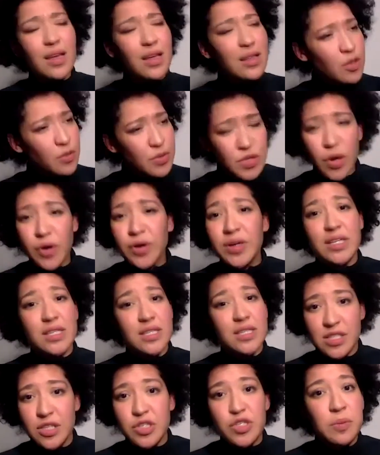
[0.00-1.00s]
there was already a
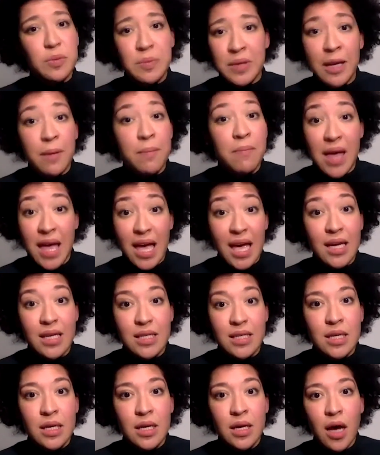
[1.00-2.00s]
decision being
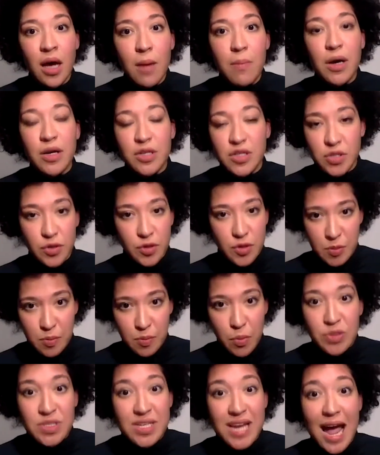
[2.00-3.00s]
made amongst those
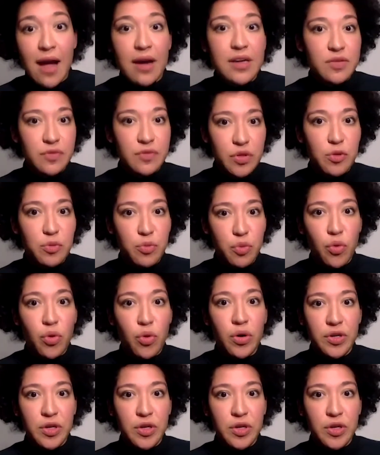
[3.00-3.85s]
most active in the board